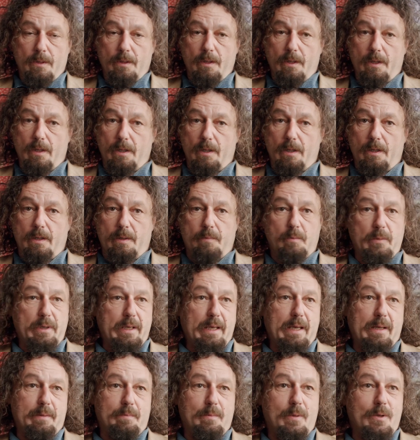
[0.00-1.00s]

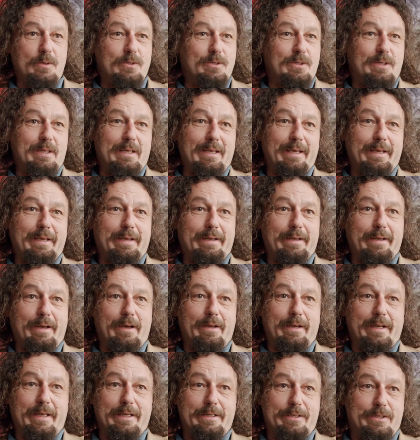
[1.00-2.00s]
We had most of the
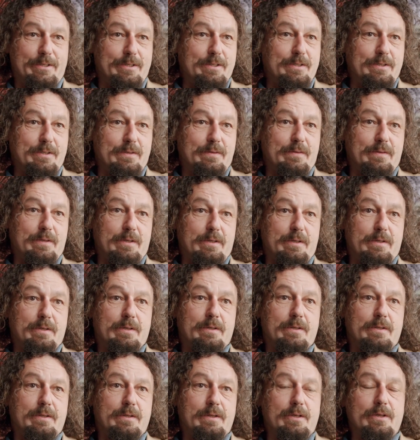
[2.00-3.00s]
incarnations of
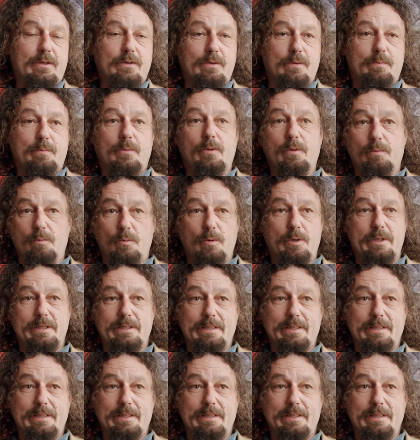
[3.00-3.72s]
what